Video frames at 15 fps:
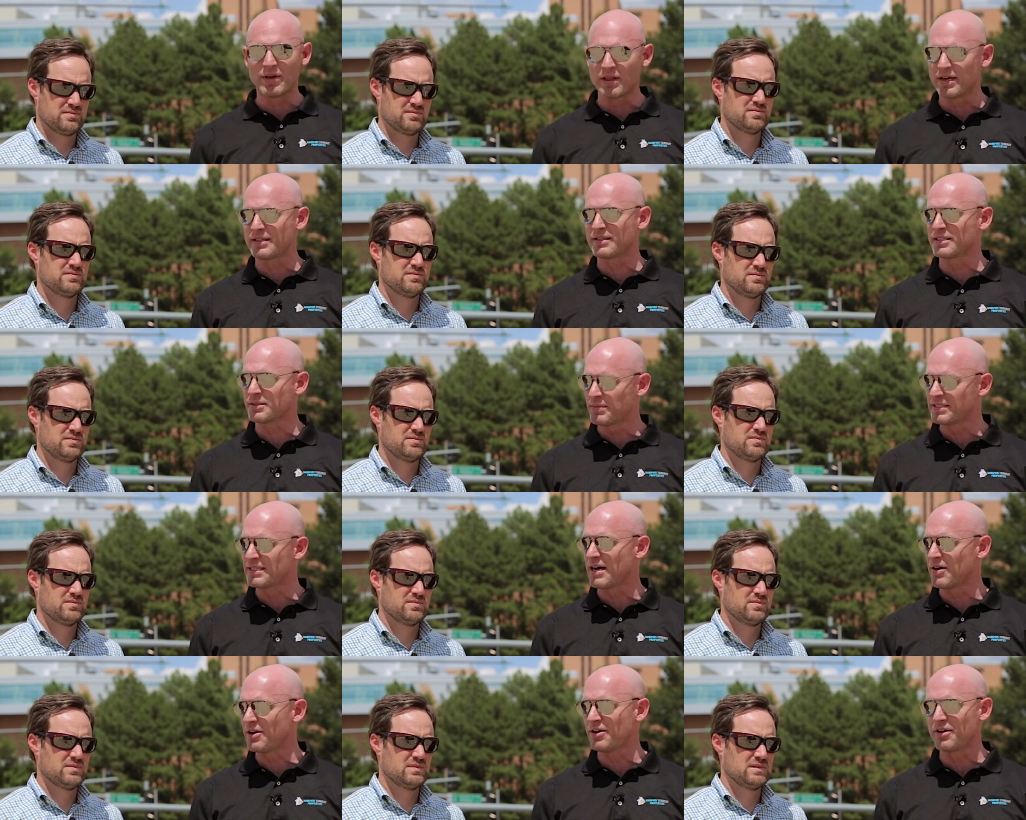Speaker 1: we like this
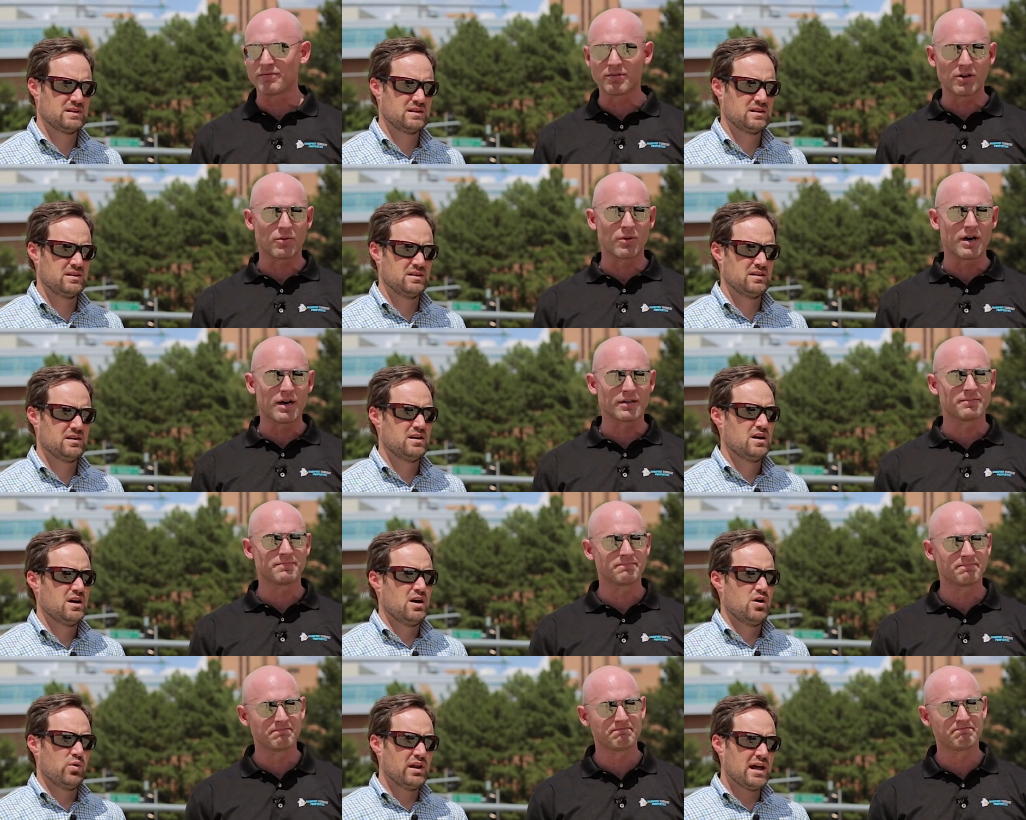Midtown area of Little Rock?
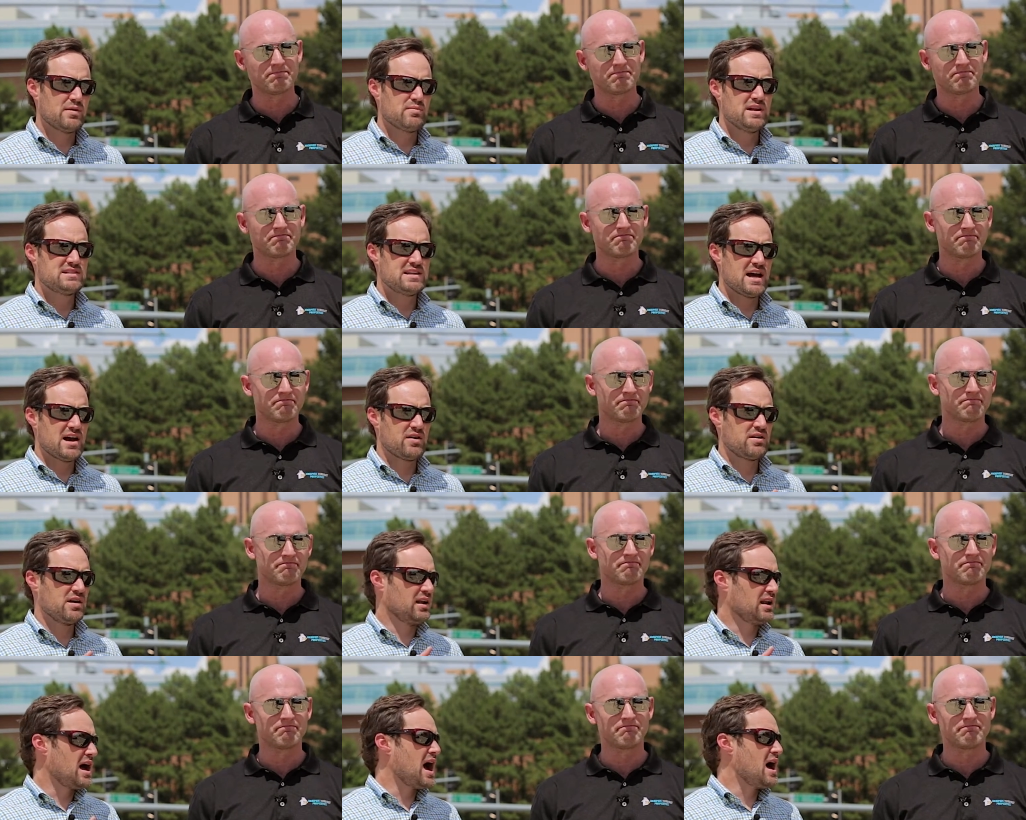
Speaker 2: We like Midtown
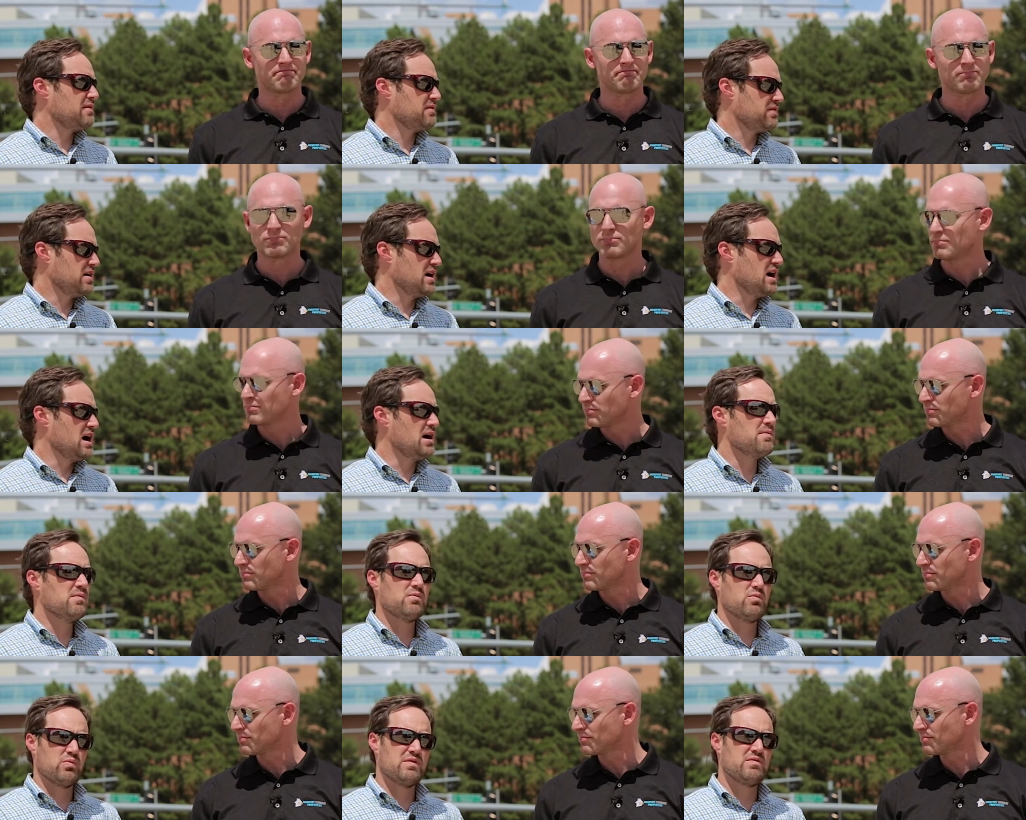a lot. Uh,
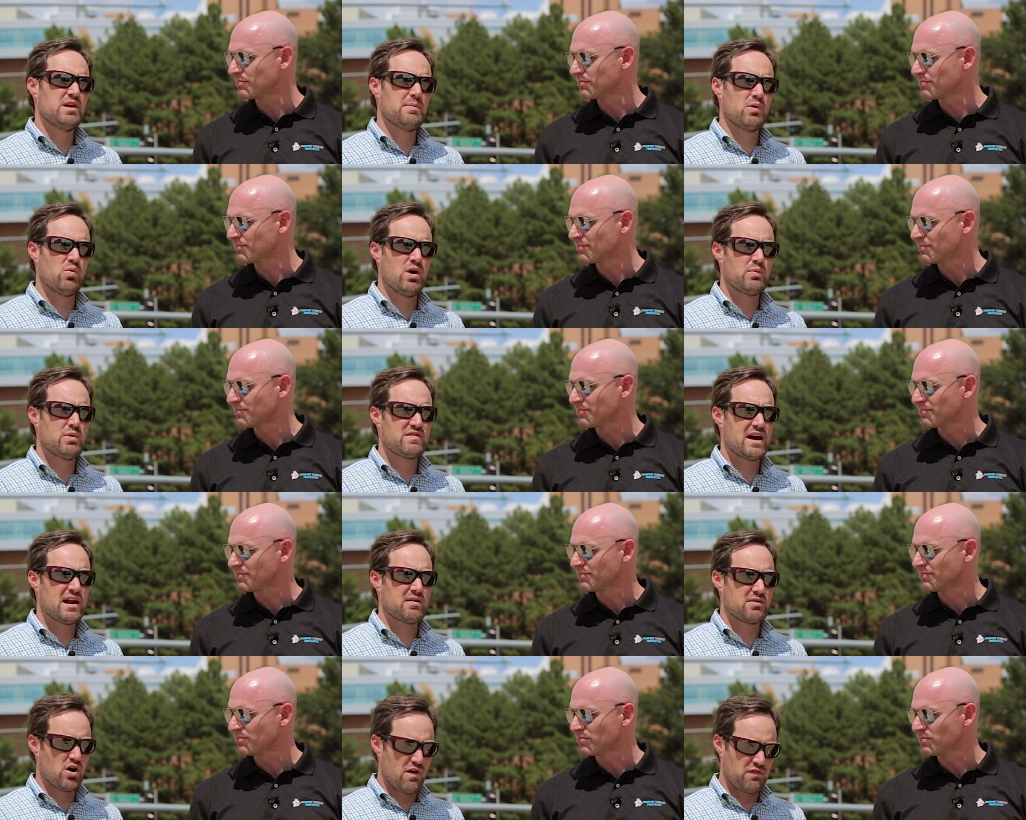we've, number one, we've got
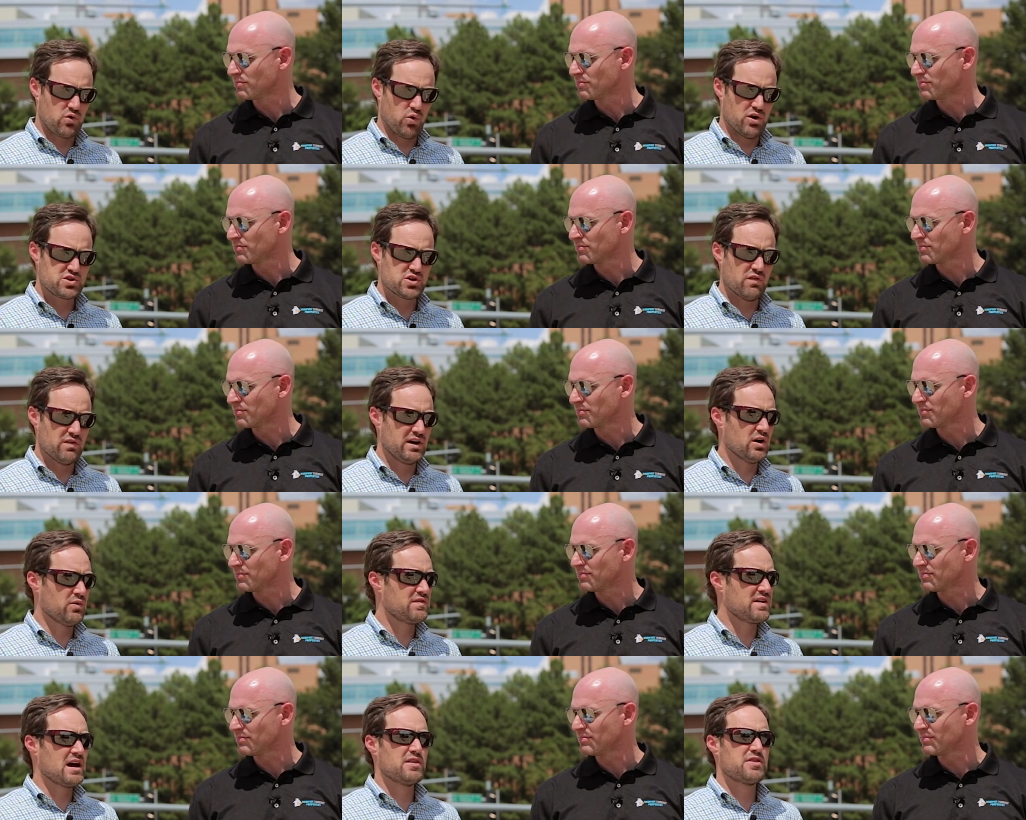a golf course over here.
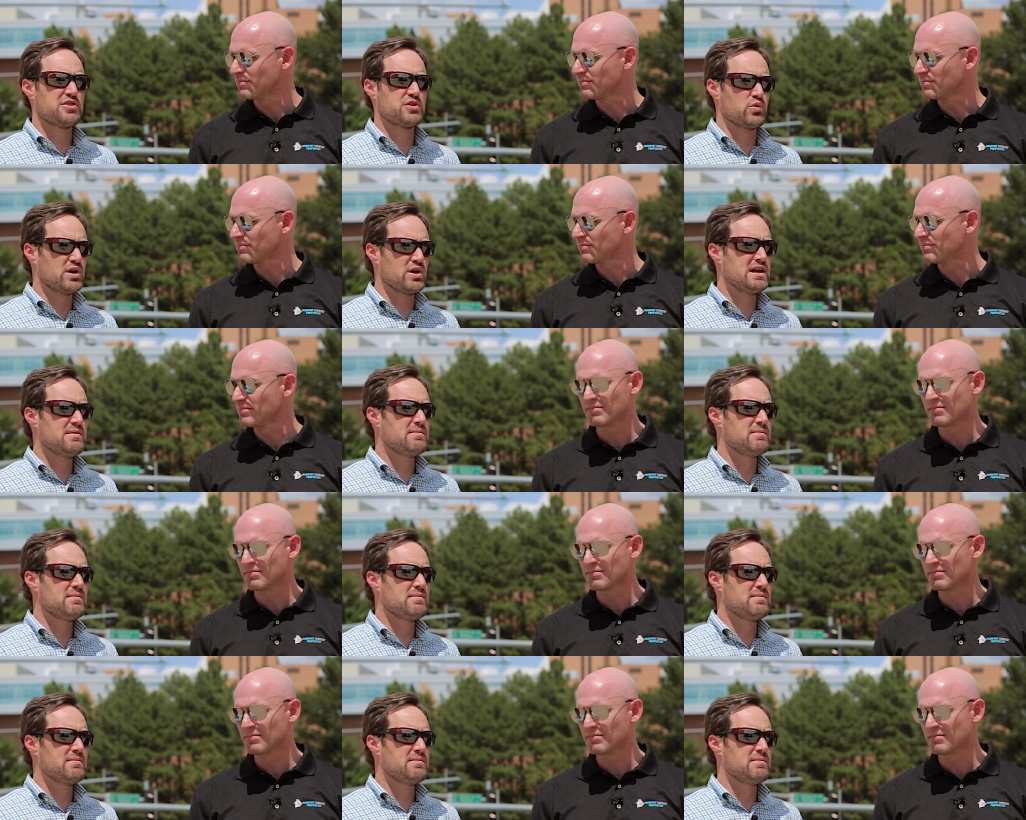We've got three